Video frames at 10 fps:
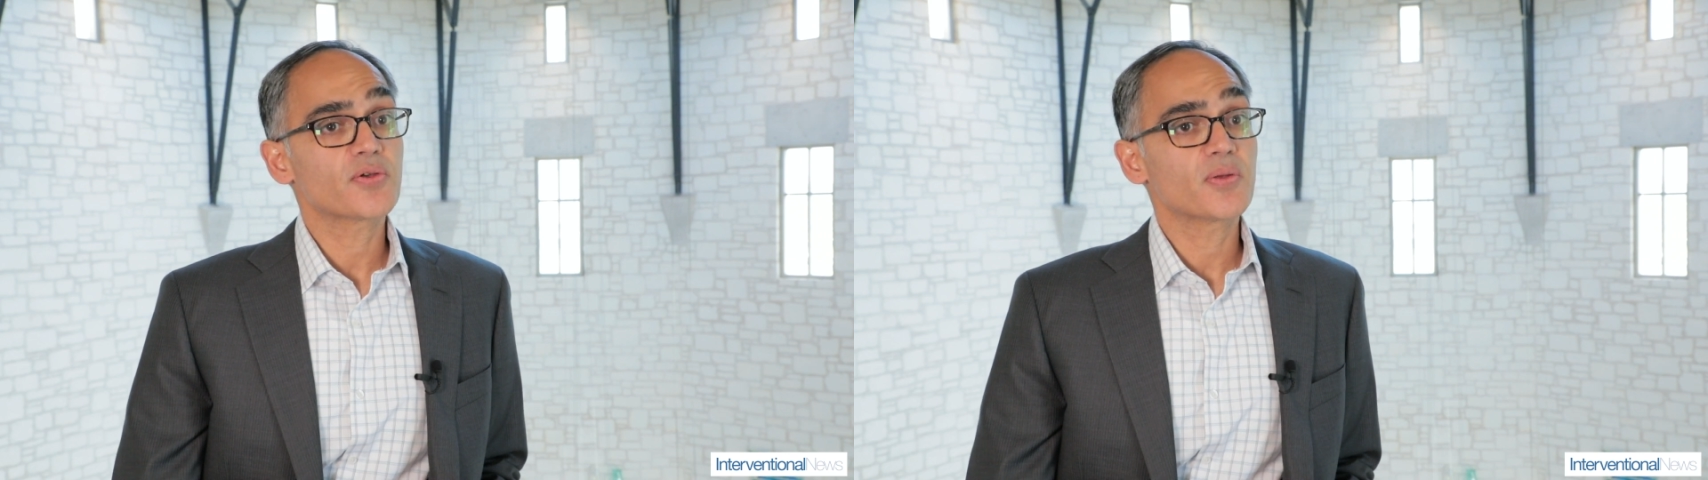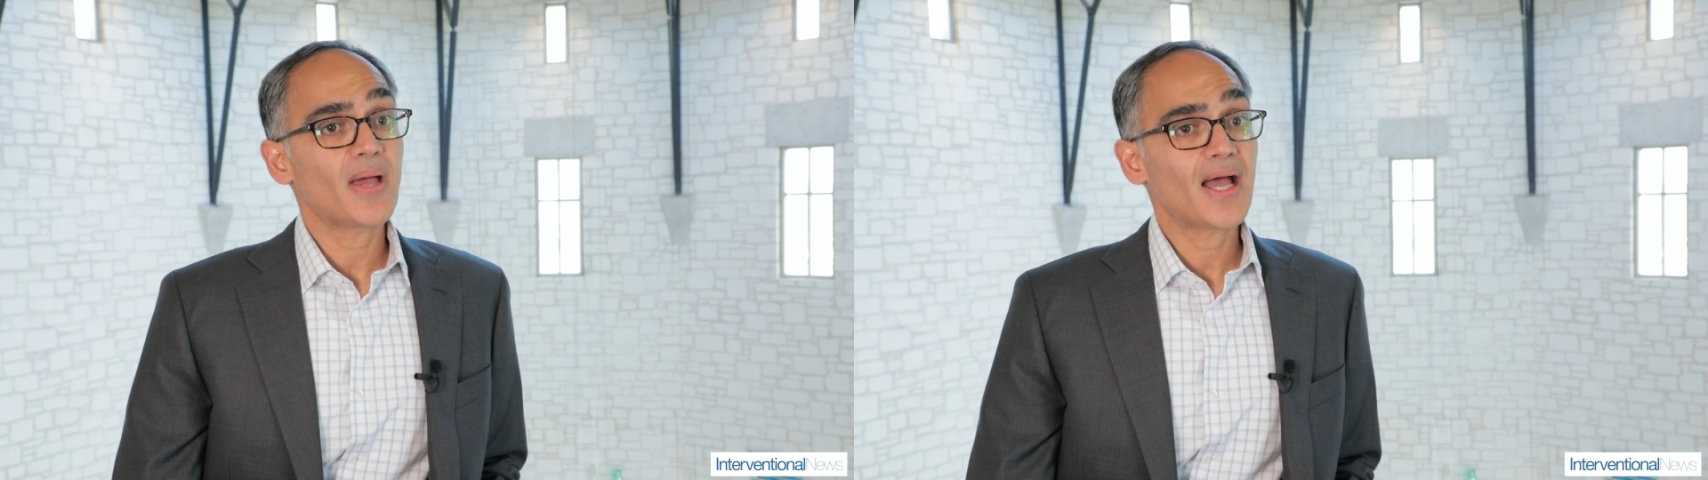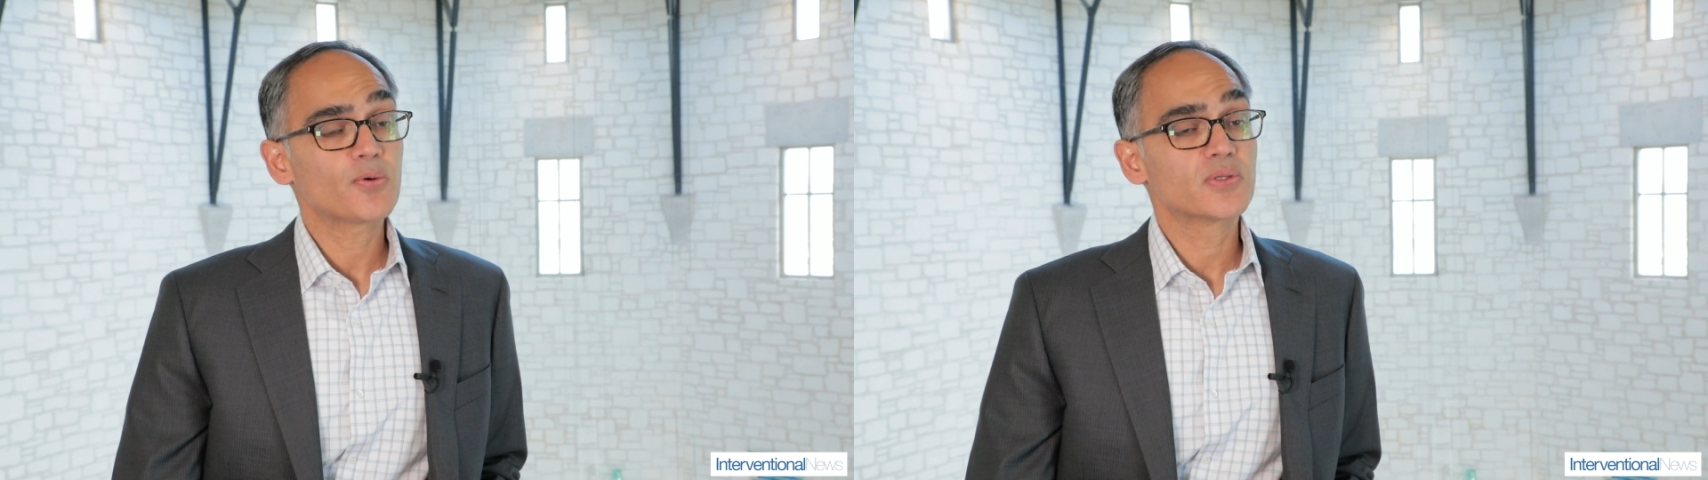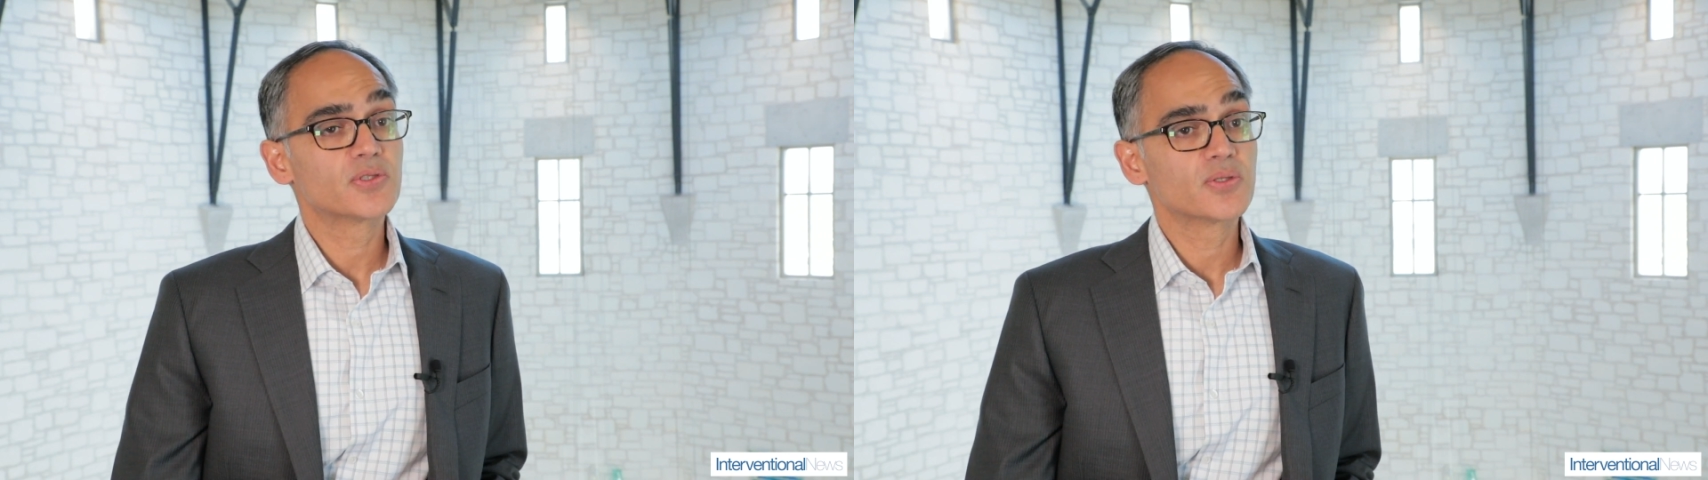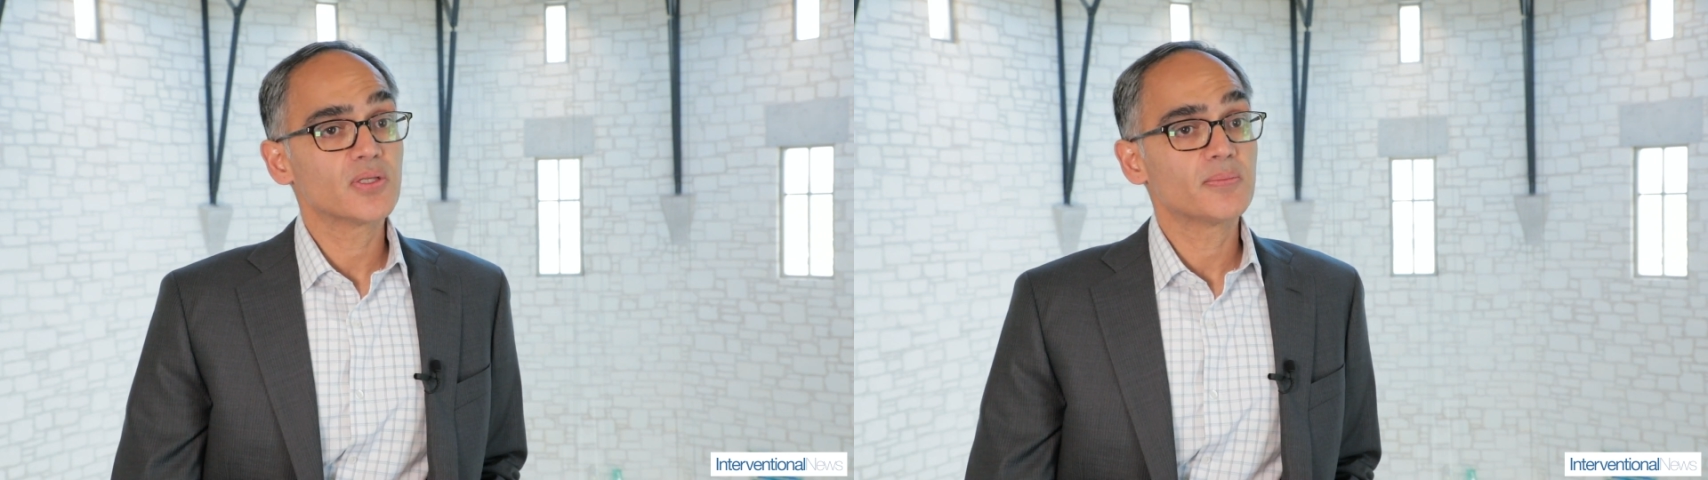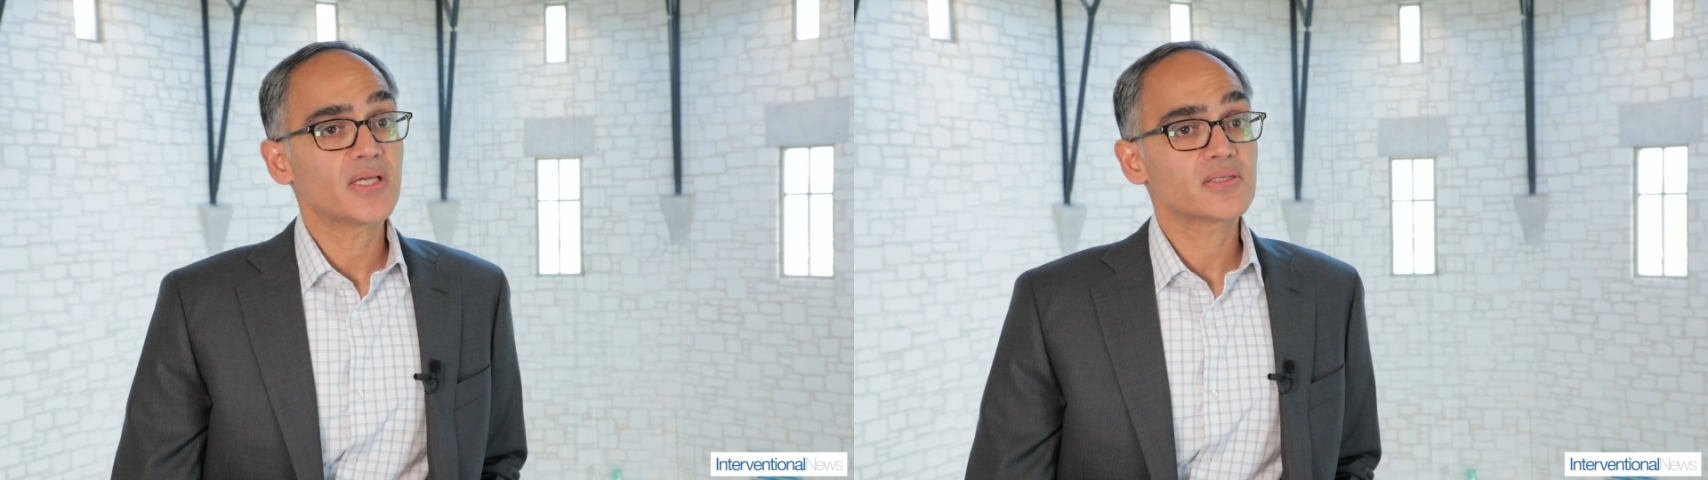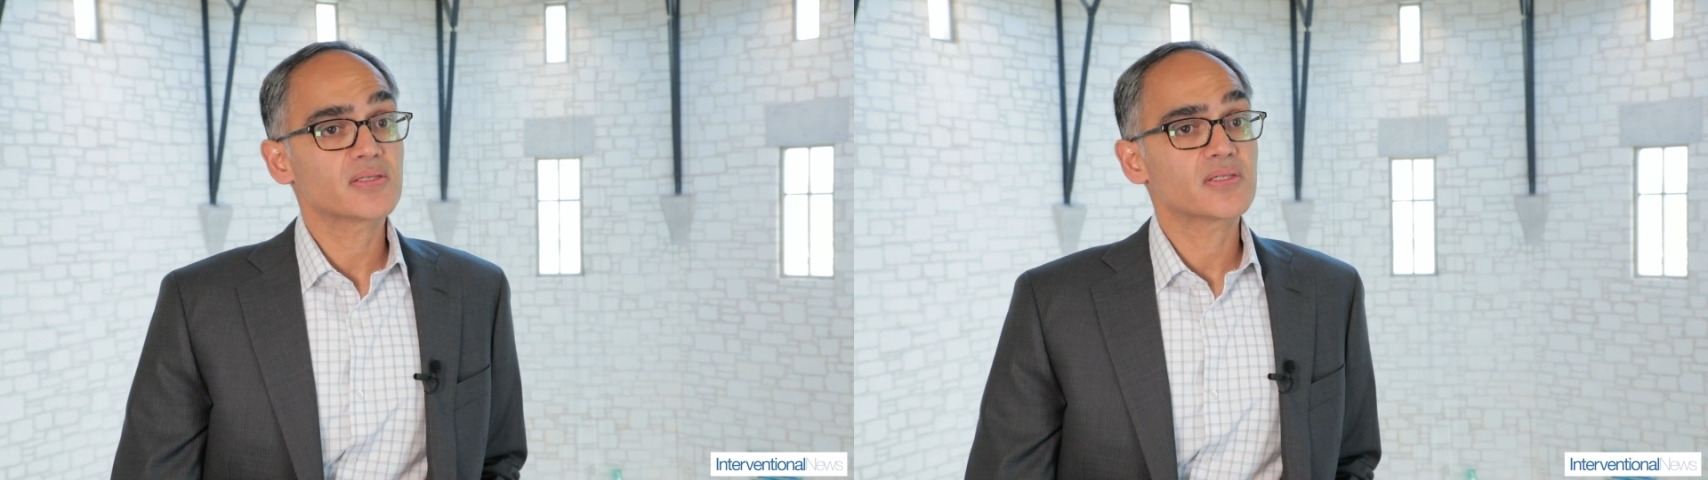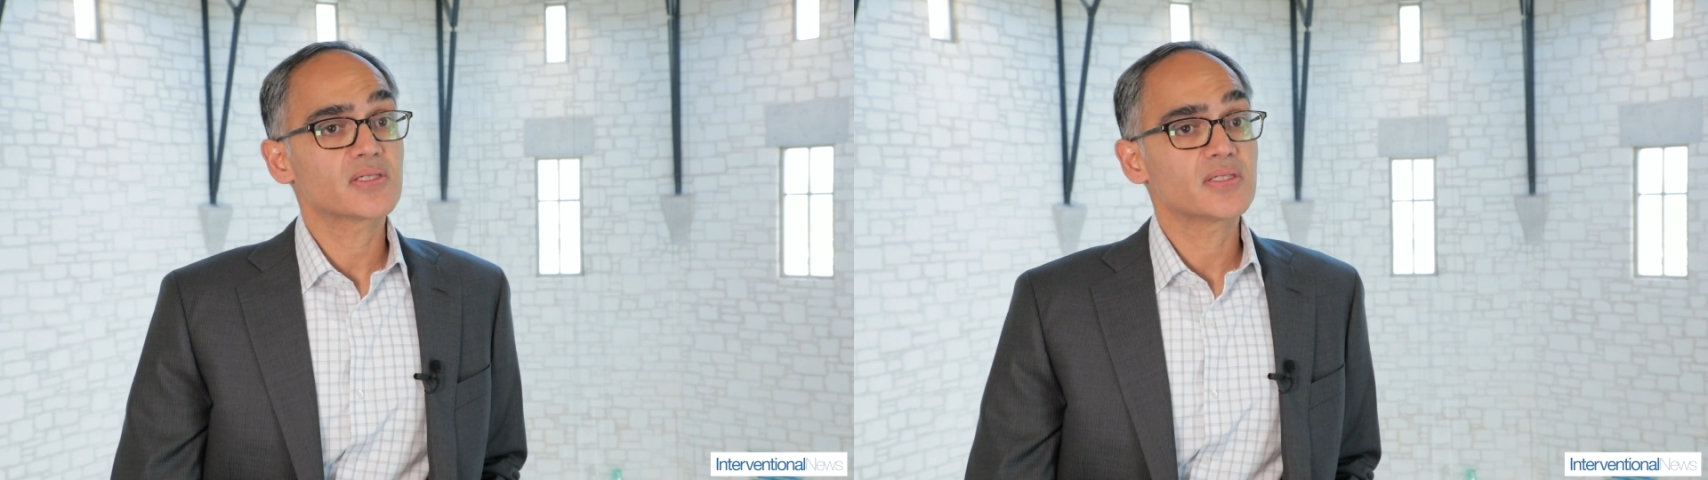so the power drill makes it